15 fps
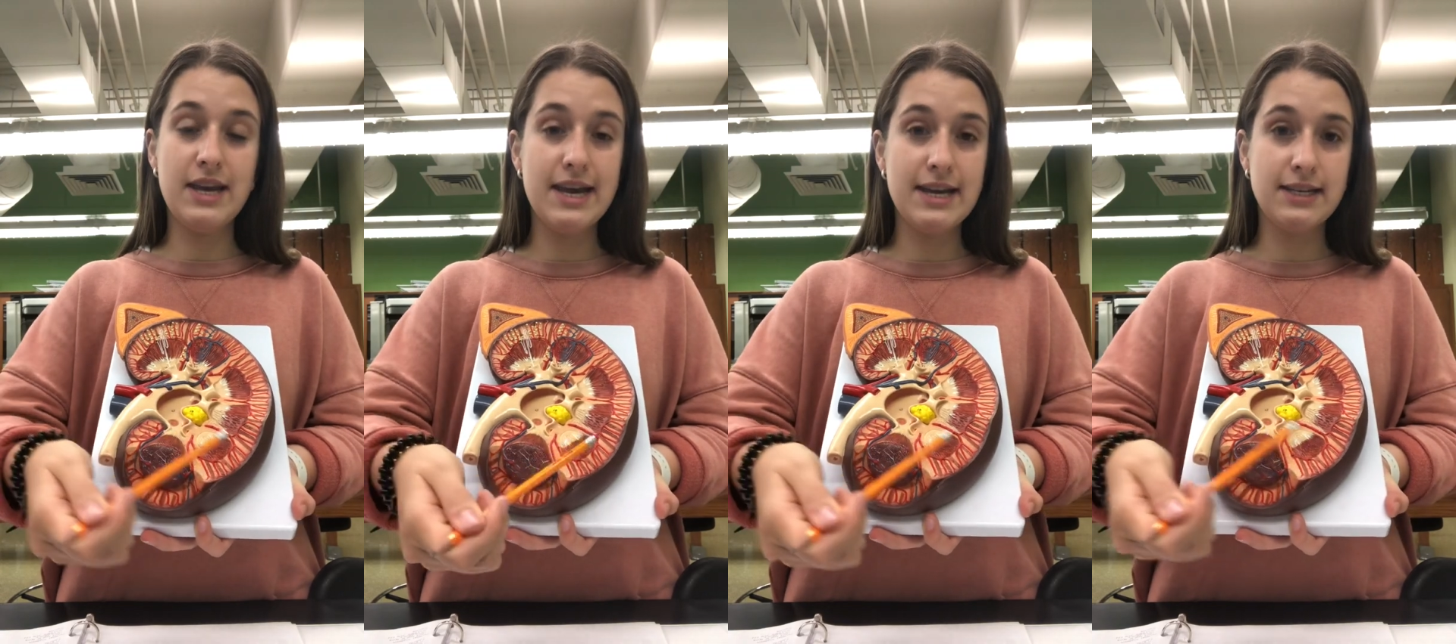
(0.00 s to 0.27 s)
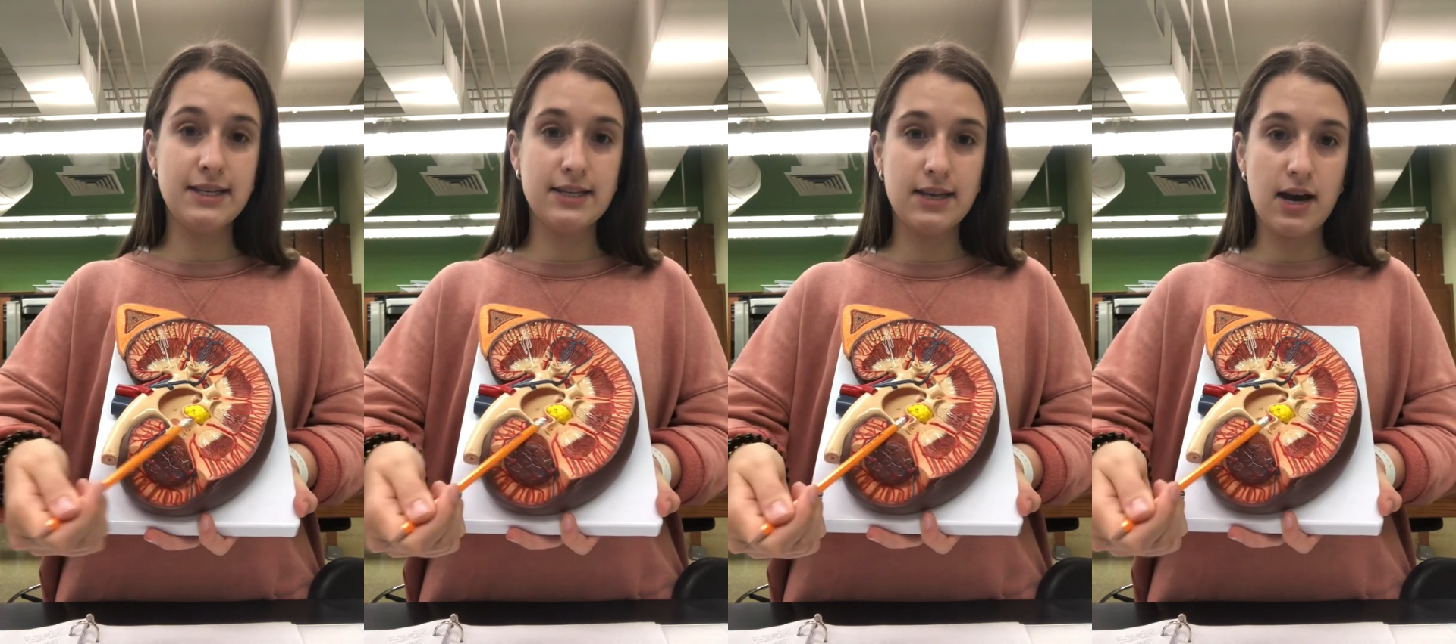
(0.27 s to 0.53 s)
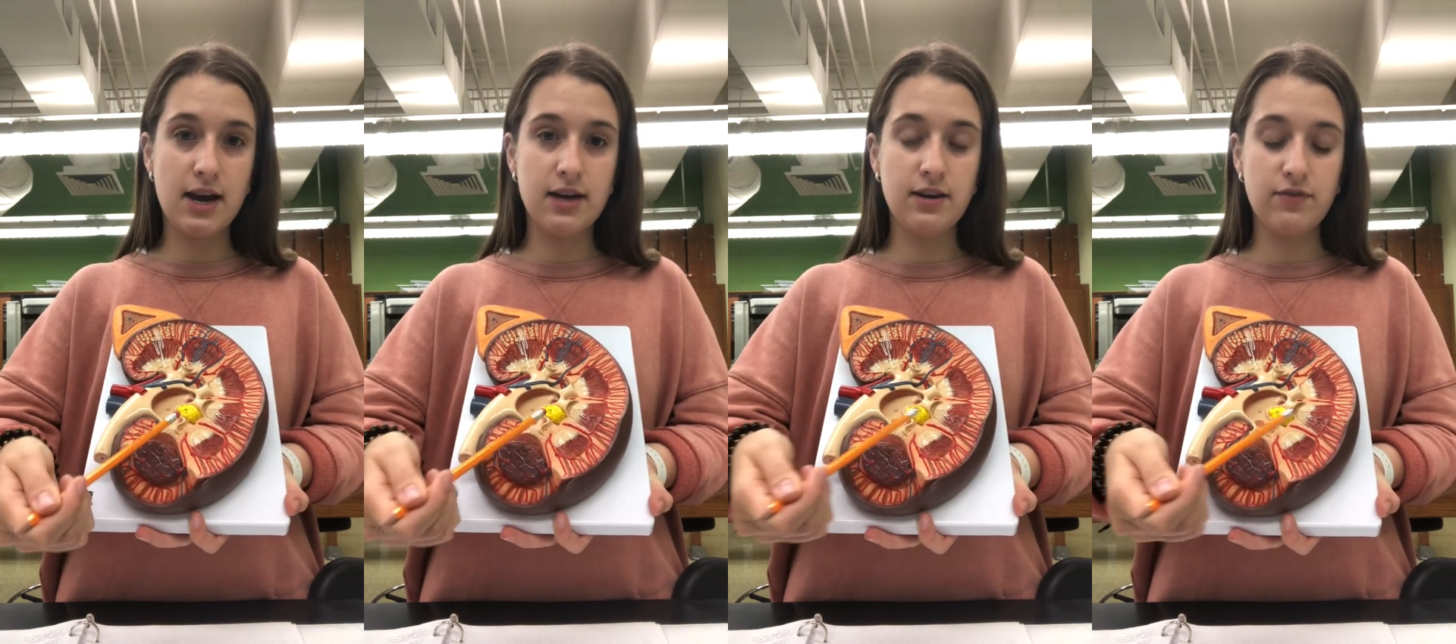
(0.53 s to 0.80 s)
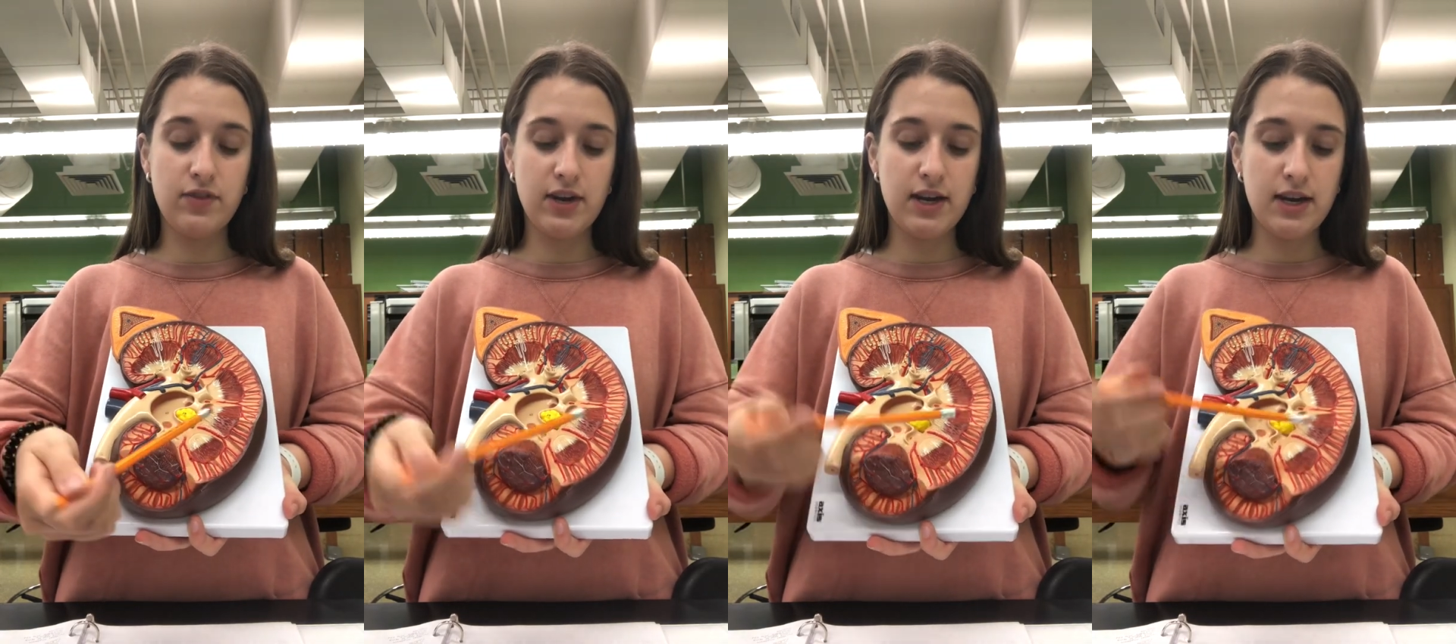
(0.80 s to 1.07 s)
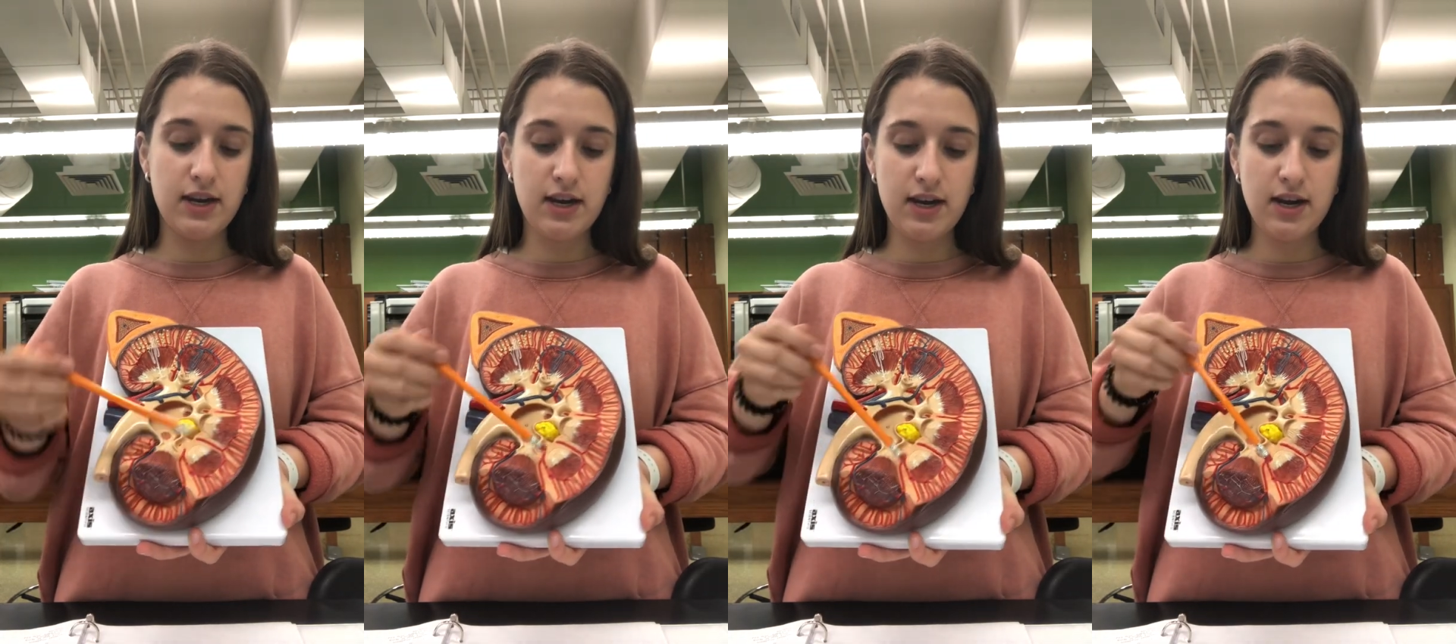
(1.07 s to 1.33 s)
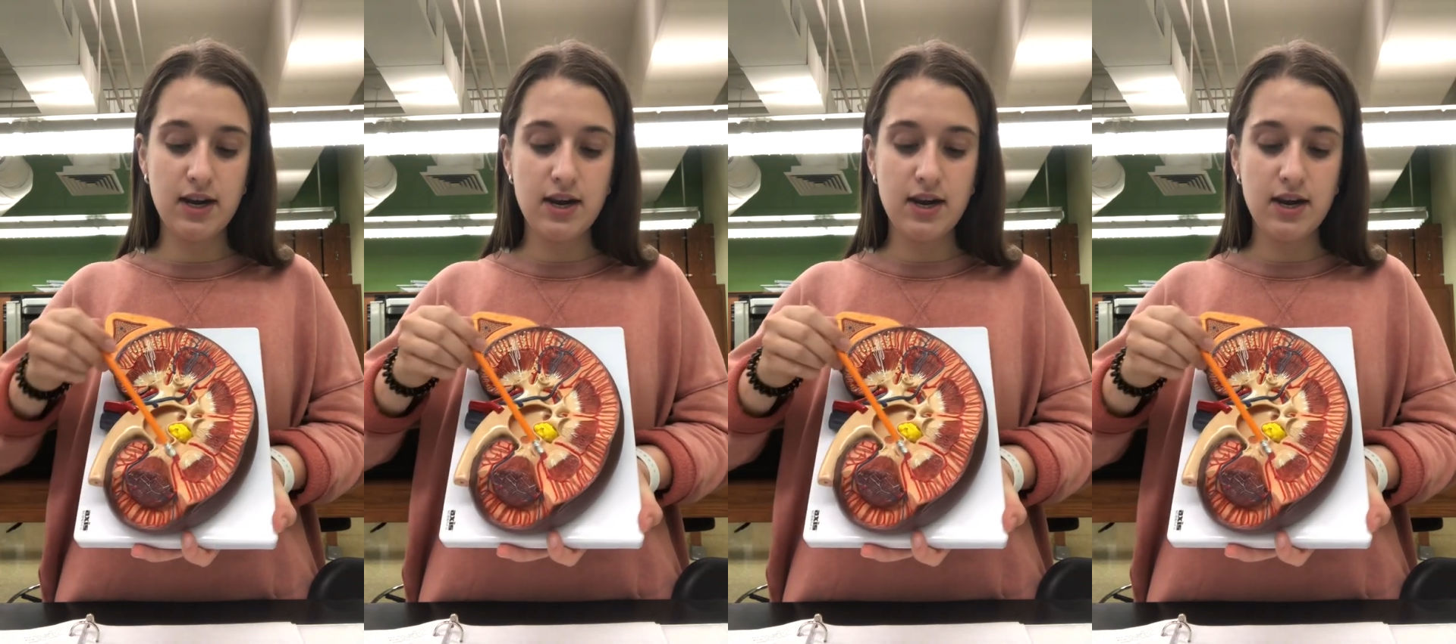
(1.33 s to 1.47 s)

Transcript: inside of the kidney.